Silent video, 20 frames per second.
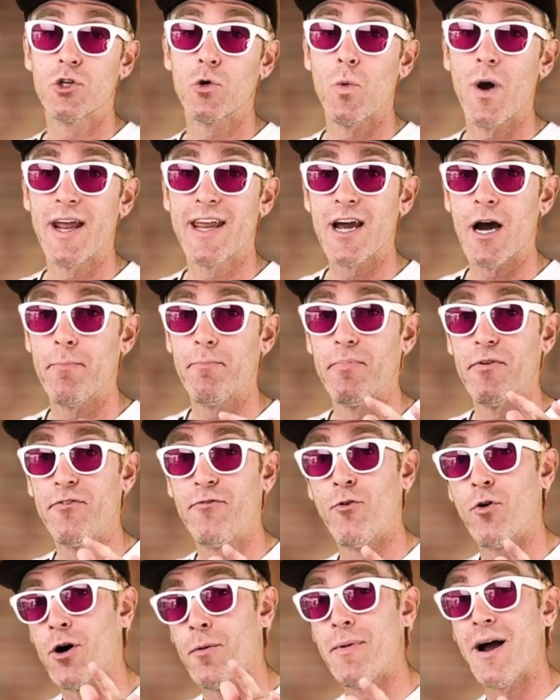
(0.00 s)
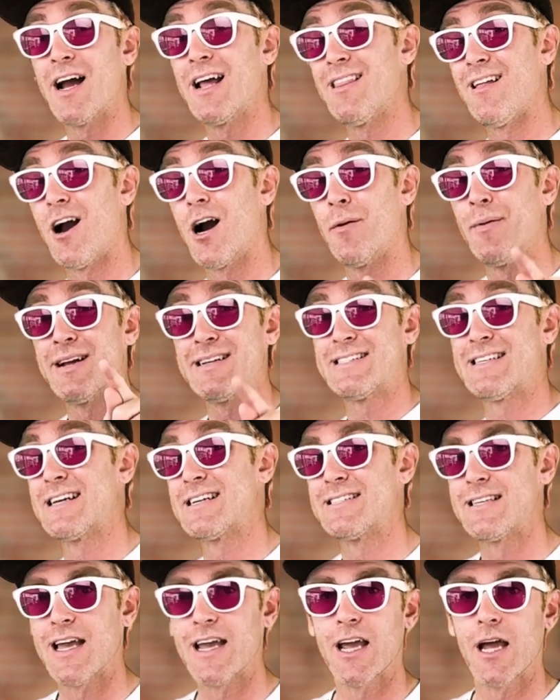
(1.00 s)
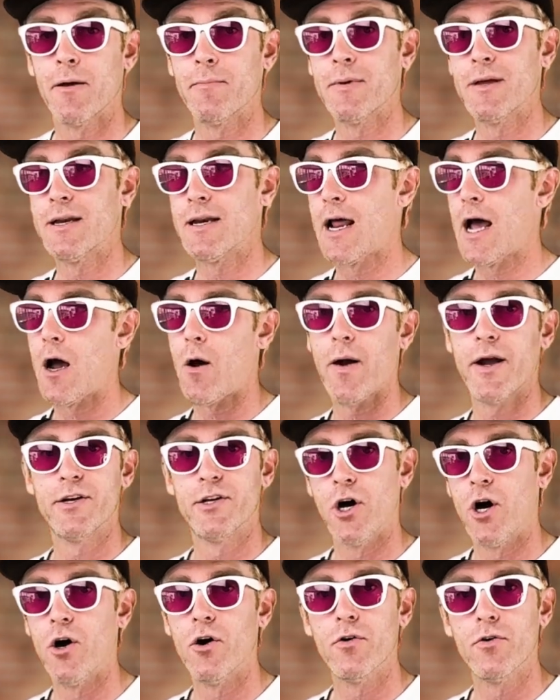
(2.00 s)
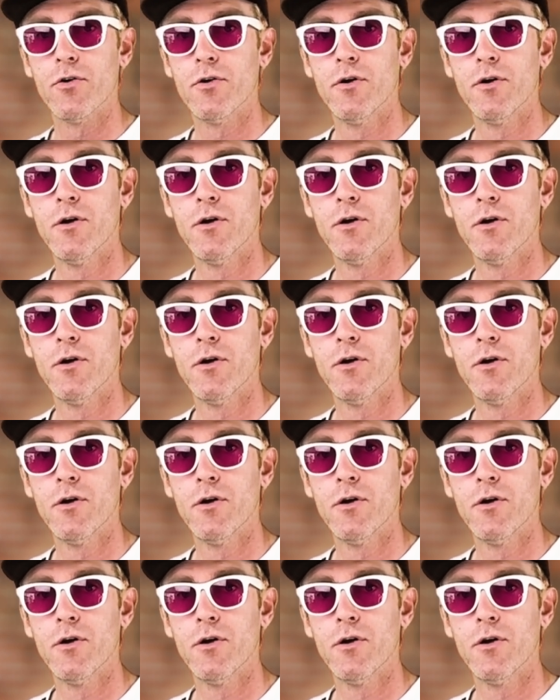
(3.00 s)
to wake up before my alarm at 6 a.m., and now I don't,